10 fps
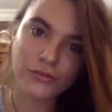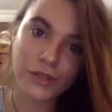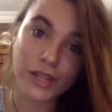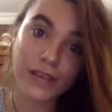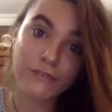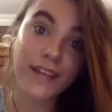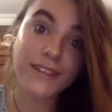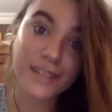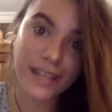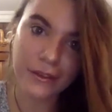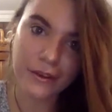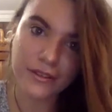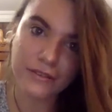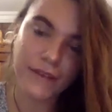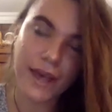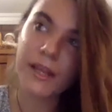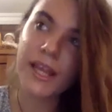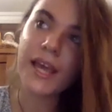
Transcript: really face together as a family.